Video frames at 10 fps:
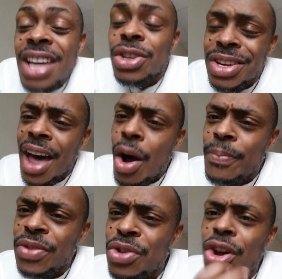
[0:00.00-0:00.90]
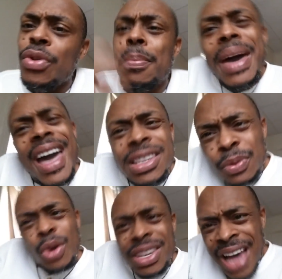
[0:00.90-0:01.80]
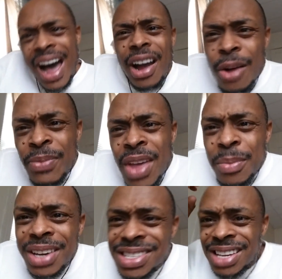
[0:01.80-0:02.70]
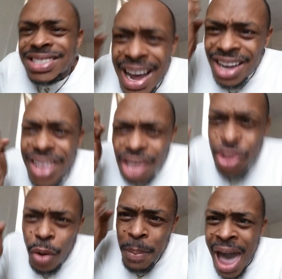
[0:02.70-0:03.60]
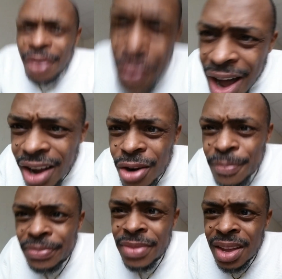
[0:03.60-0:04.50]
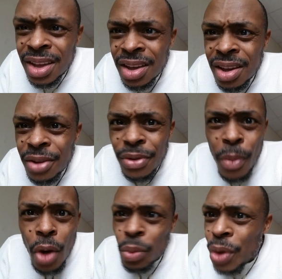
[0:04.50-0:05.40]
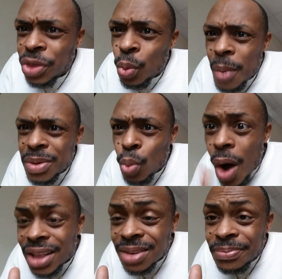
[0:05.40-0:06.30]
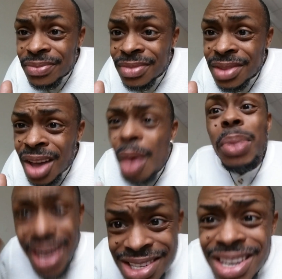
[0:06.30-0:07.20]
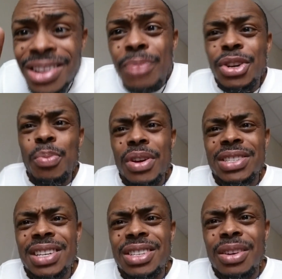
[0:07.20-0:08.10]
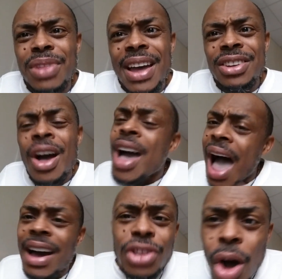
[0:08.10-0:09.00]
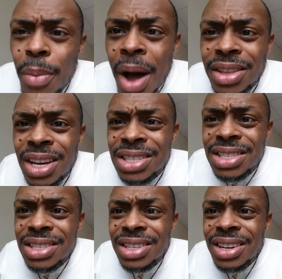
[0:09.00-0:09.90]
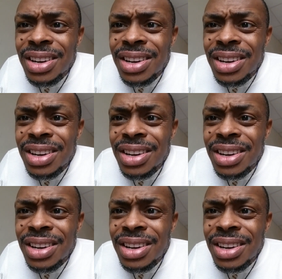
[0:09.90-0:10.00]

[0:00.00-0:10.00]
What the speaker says: So now, you know, the man's fury is higher because it's a psychological backfire from all of what the women want. Peace and love to you, brothers and sisters of light and dark. I could talk about this,